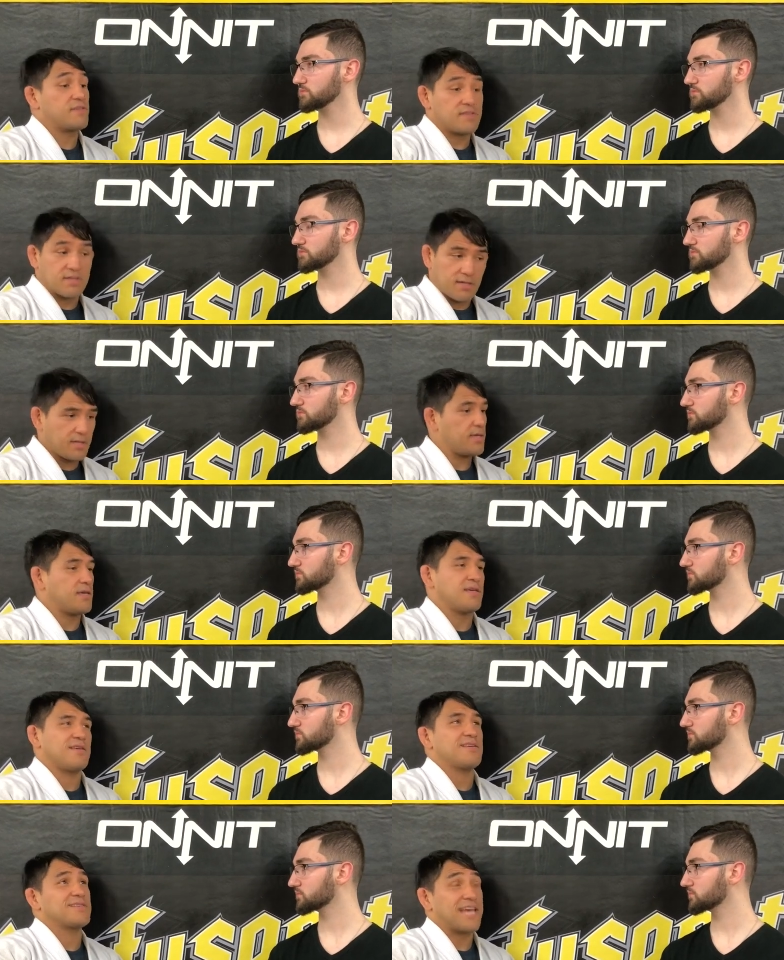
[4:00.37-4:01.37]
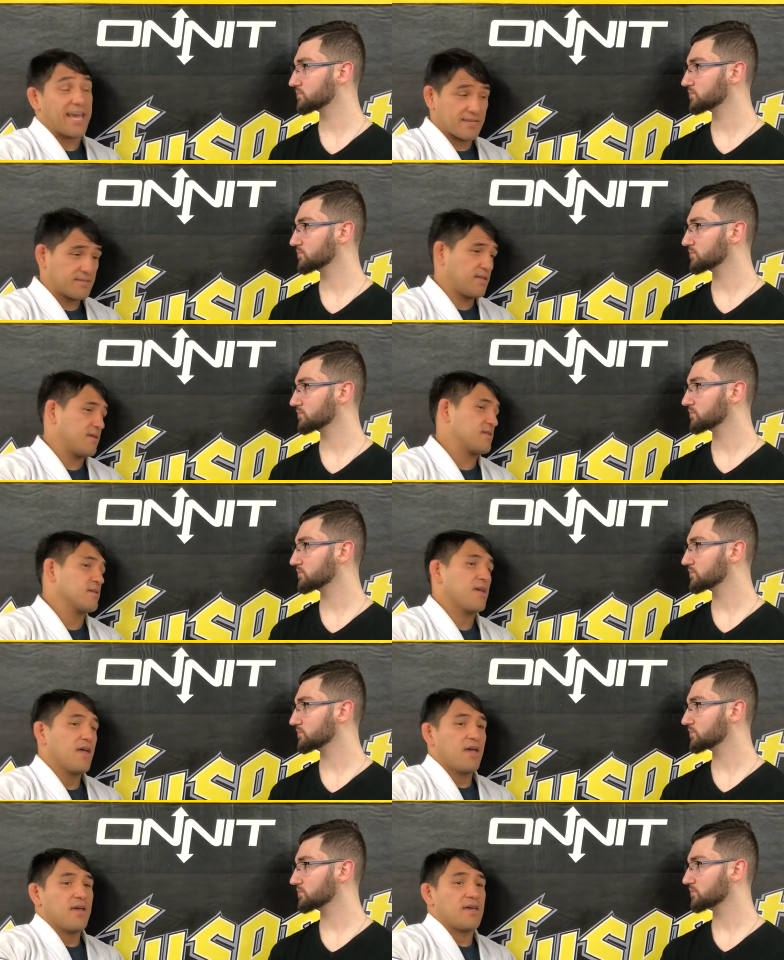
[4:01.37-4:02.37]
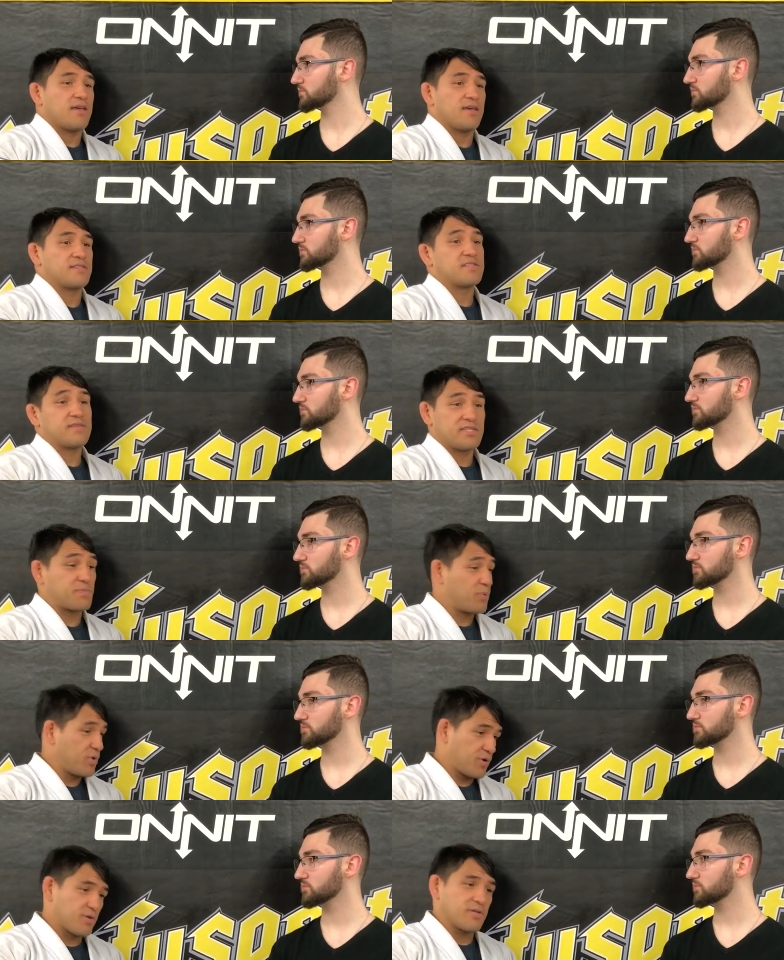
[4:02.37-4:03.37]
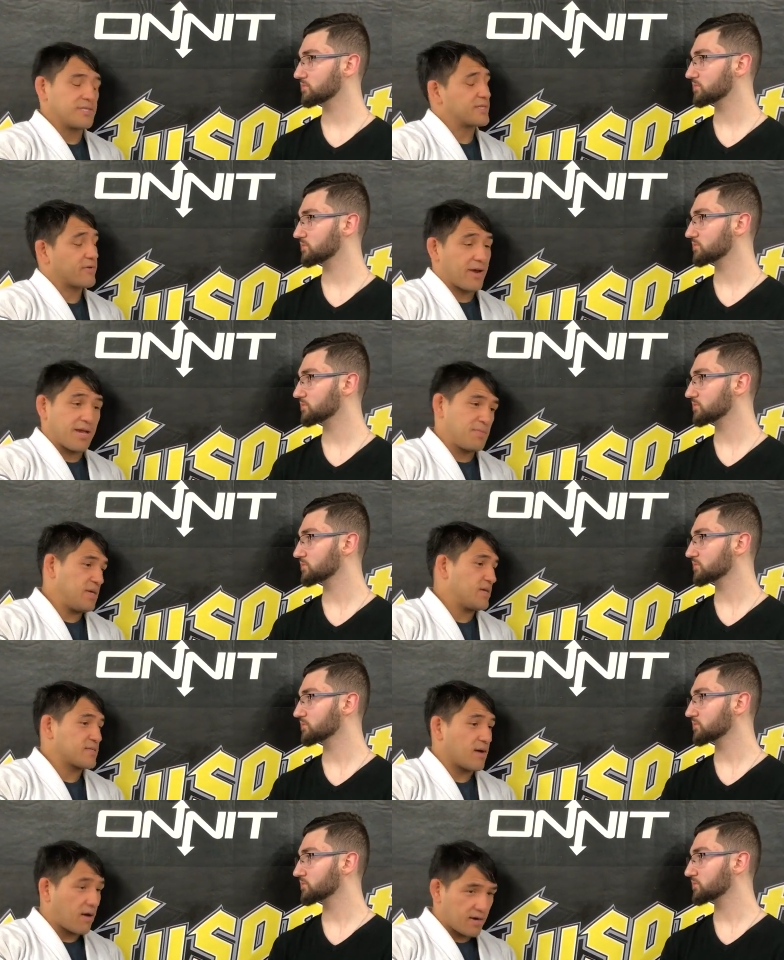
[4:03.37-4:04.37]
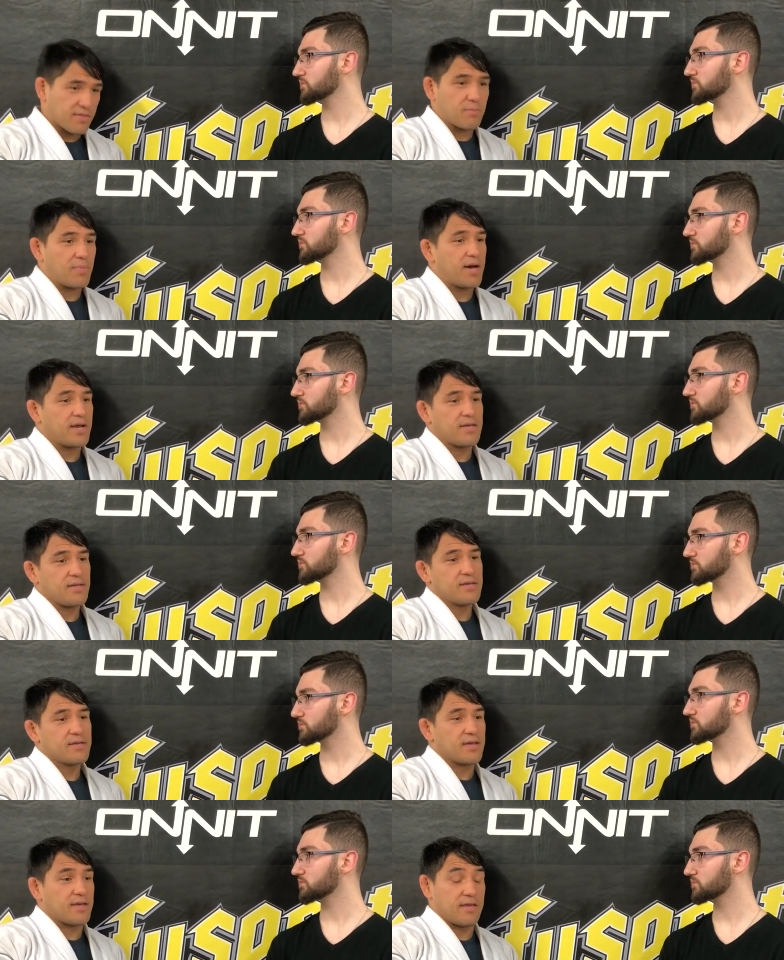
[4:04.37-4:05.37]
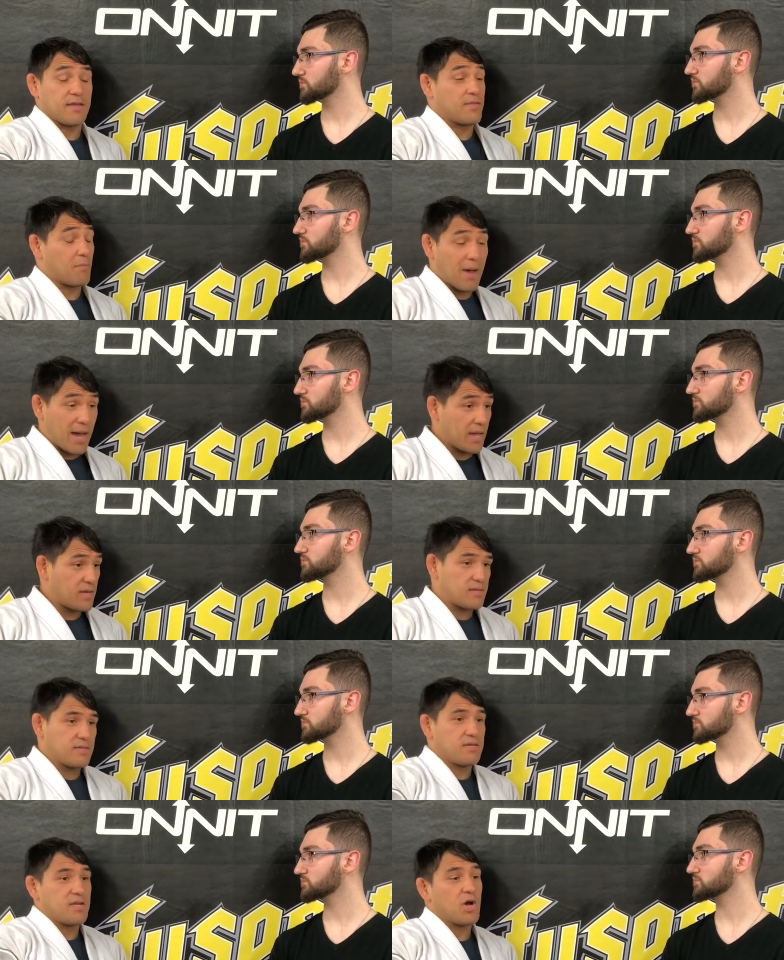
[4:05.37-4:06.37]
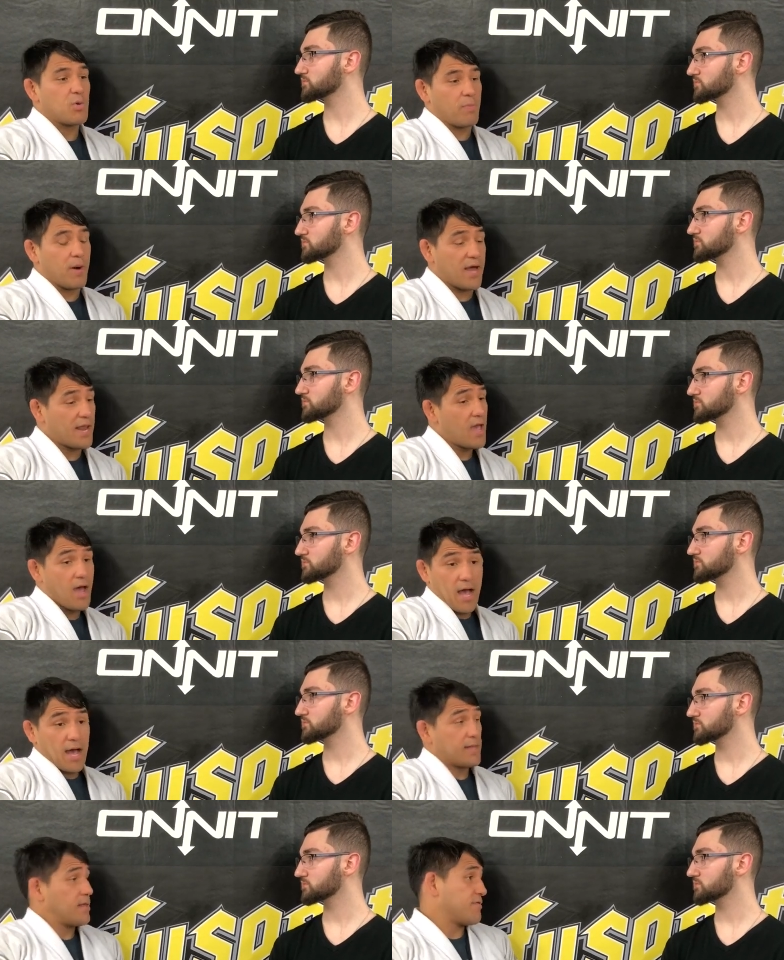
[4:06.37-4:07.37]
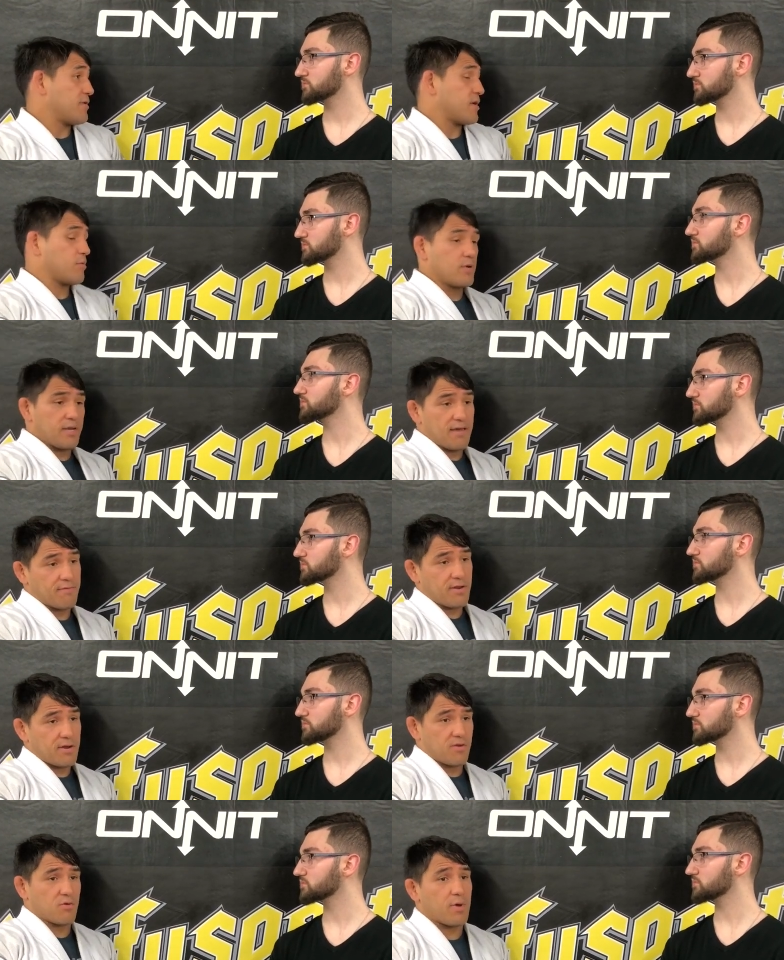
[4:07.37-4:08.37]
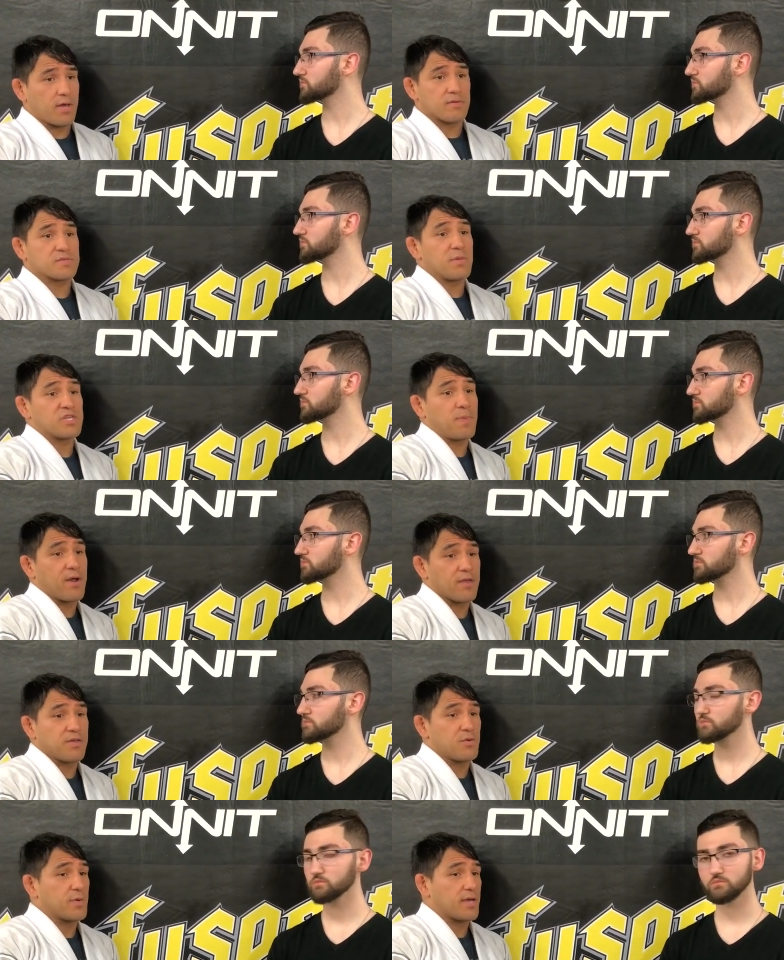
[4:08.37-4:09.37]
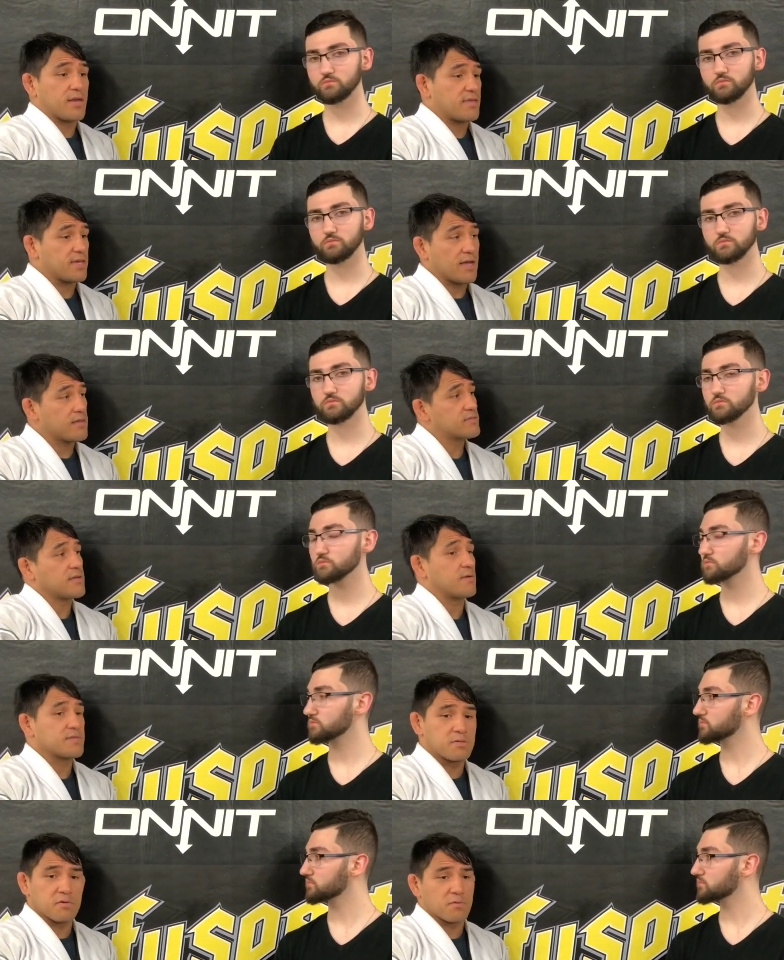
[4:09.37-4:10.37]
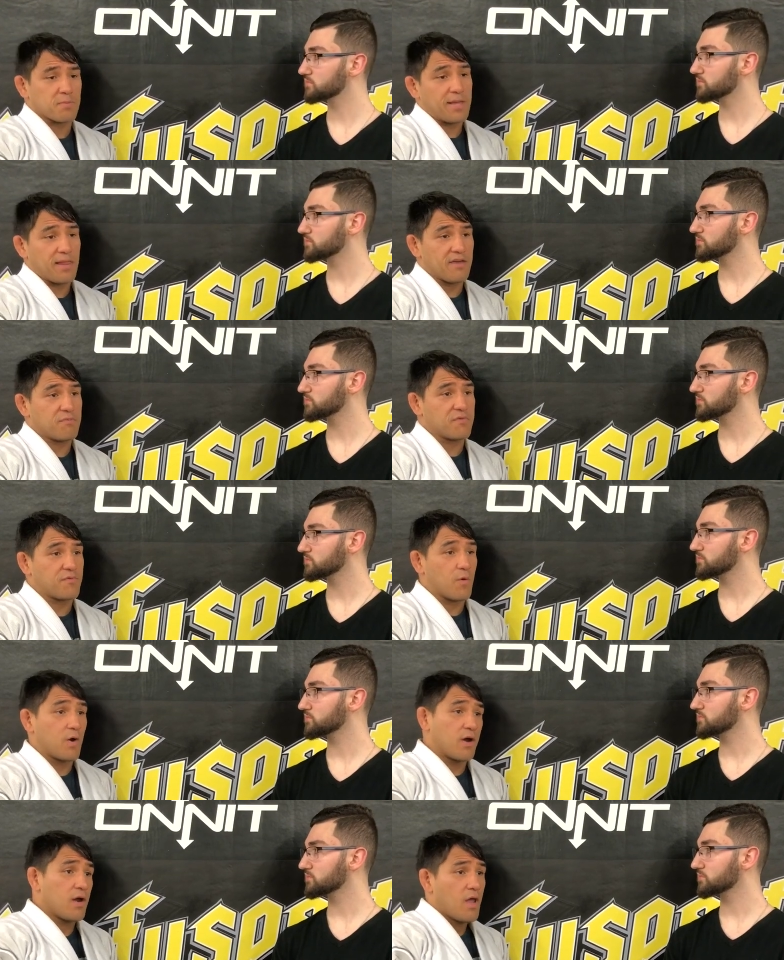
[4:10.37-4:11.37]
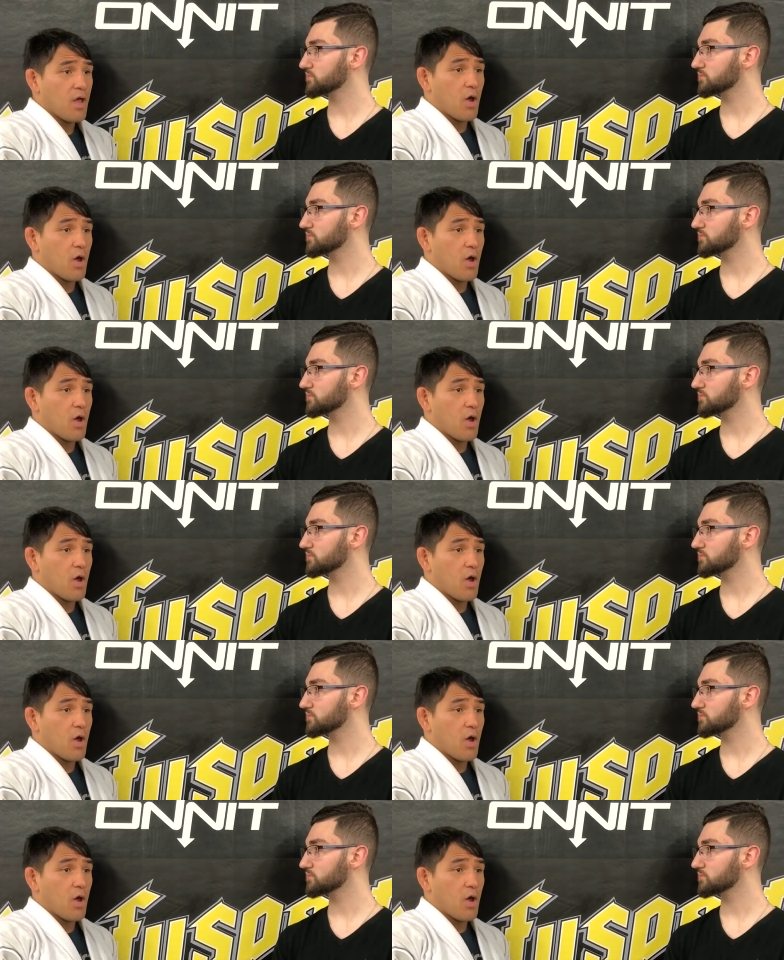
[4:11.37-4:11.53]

Speaker 1: physically taxing. It's, it's brutal, it's grimy, it's hard on the body and the mind, you know, but I love it. I wouldn't have it any other way. It's much better than doing anything else that I was doing in my life before